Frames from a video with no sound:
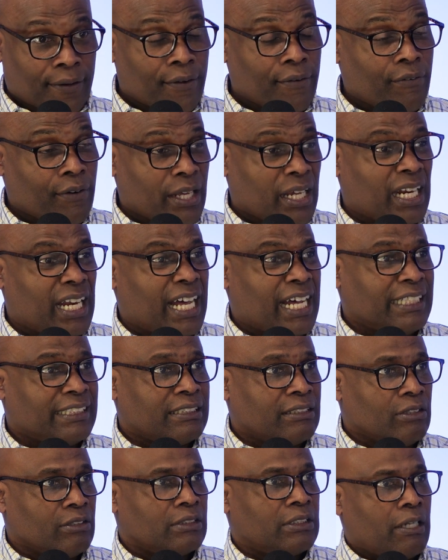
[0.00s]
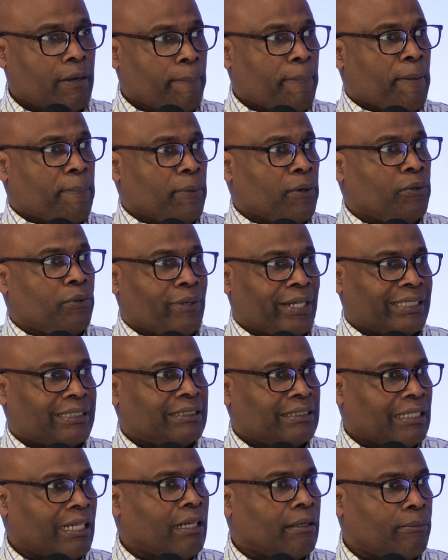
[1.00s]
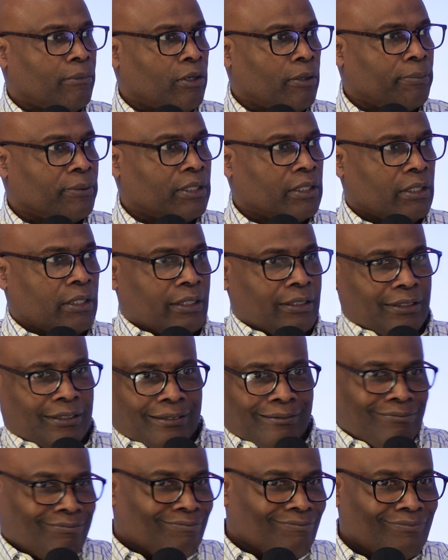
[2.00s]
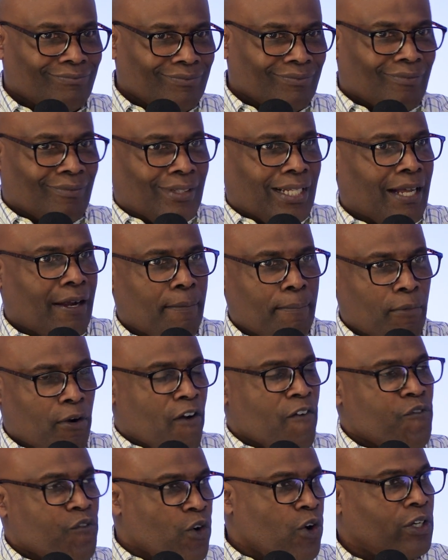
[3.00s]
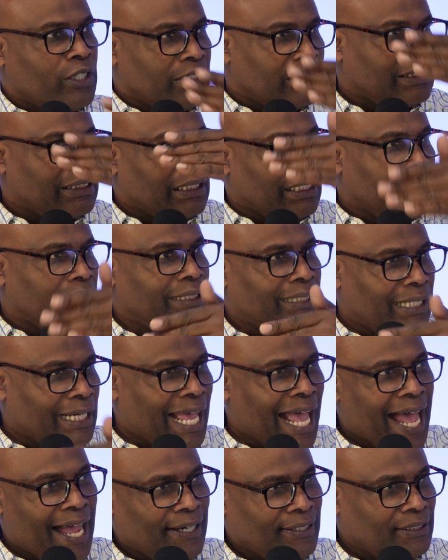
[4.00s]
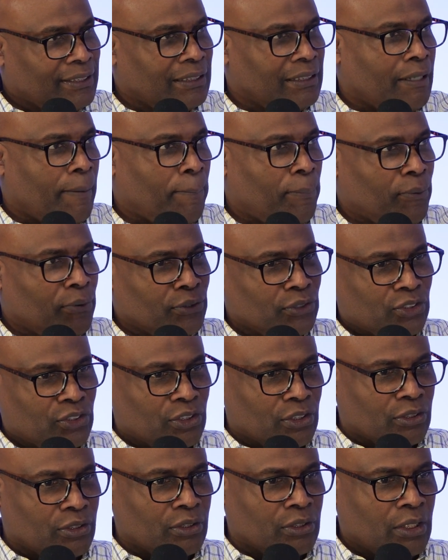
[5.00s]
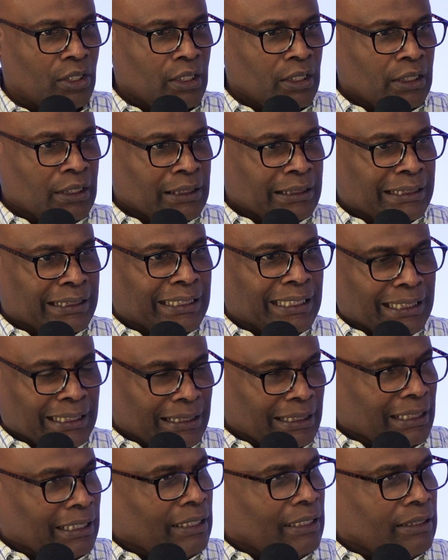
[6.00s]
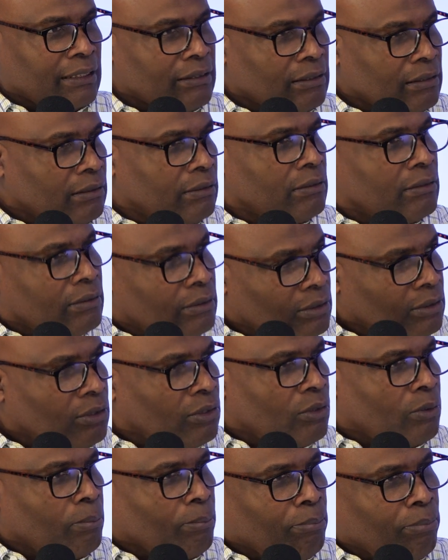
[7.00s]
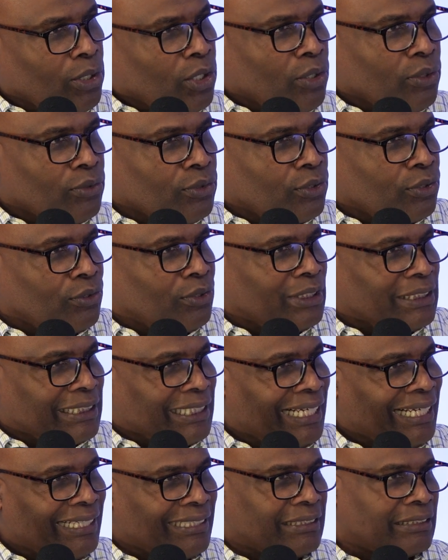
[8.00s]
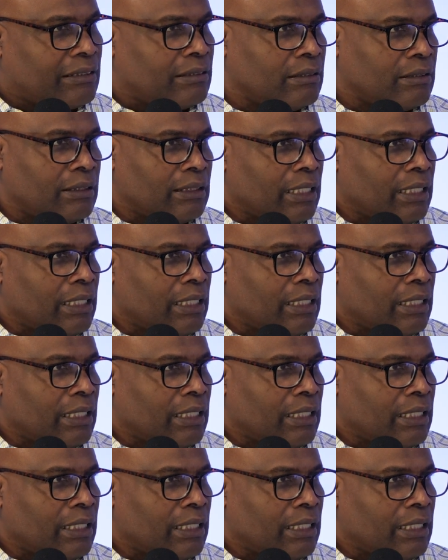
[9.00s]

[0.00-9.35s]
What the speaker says: And you realize those are the people who excel more because they're more focused on the action opposed to sitting and blowing through a test or